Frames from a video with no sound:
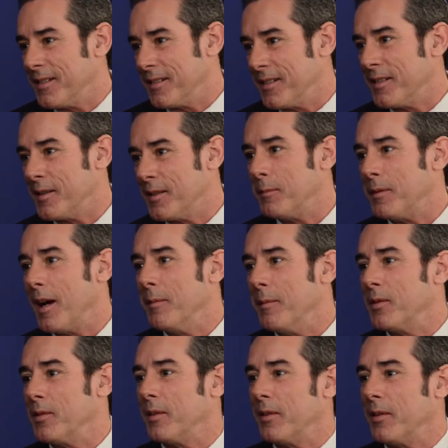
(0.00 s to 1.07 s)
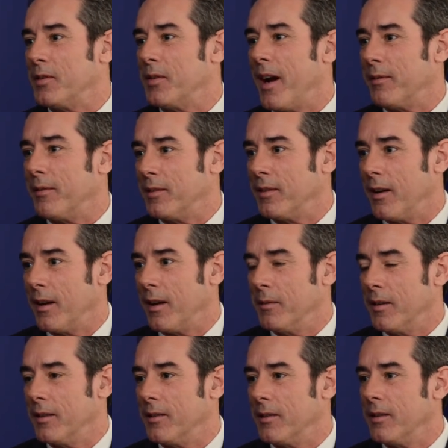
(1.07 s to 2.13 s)
Sometimes there's a little travel time
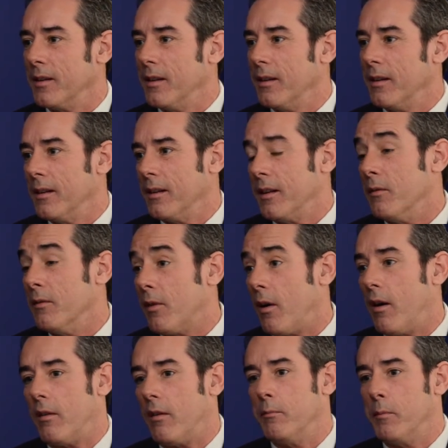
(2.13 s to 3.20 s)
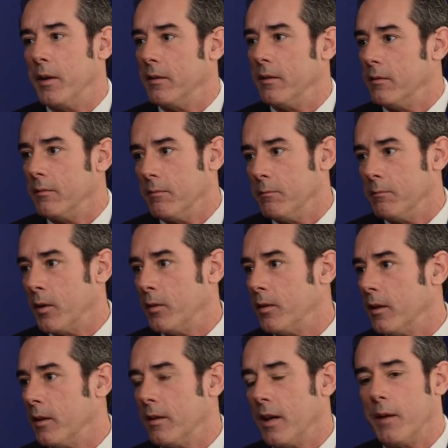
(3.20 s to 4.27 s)
that's involved, but most
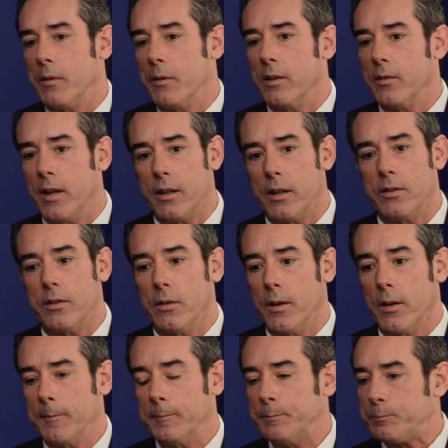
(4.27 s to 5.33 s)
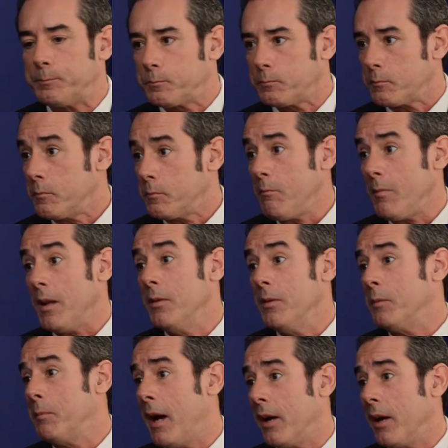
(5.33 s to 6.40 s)
of the time we just had a shooting
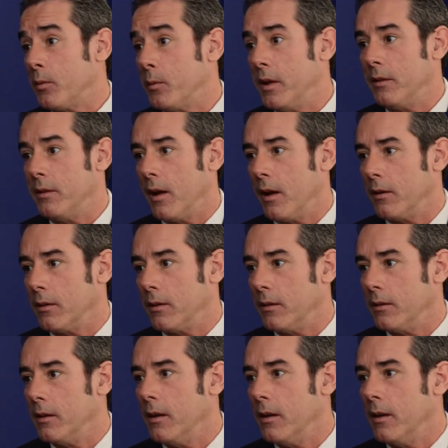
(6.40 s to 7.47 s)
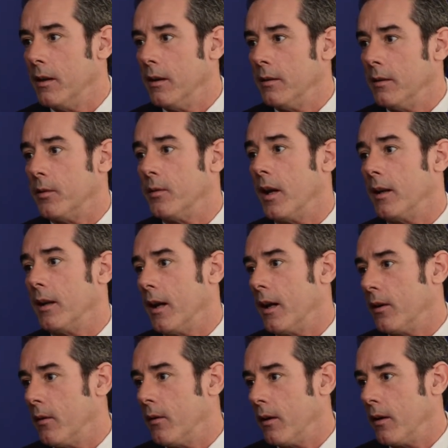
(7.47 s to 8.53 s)
this past week down in the San
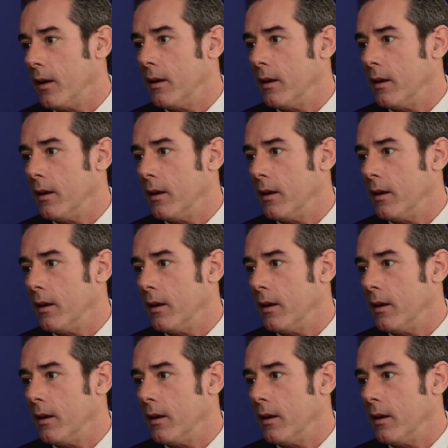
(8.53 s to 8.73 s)
Diego area.